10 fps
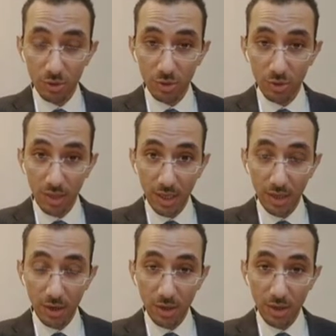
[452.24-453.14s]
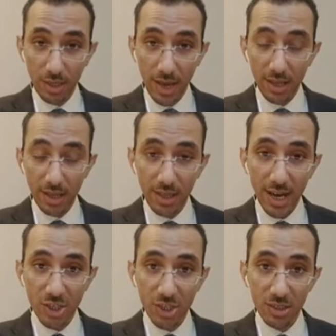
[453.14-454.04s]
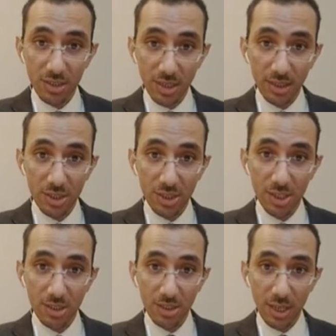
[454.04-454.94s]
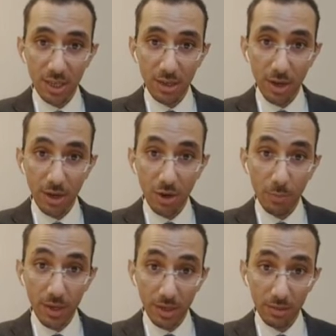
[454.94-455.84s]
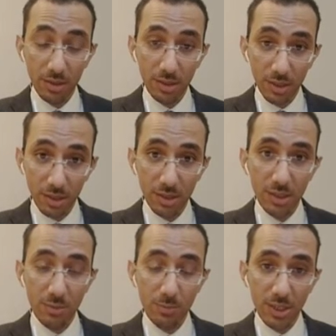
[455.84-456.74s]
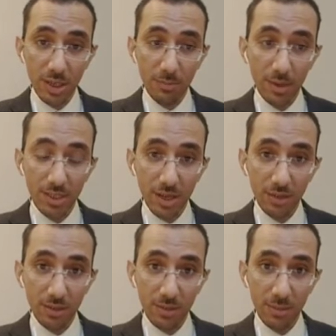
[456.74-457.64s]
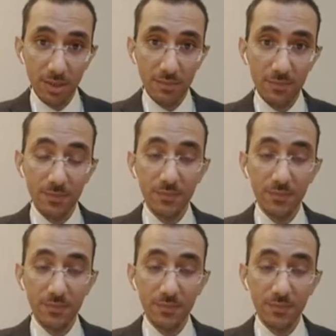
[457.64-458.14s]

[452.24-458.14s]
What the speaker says: due to the actions and decisions taken by OPEC, especially by Saudi Arabia.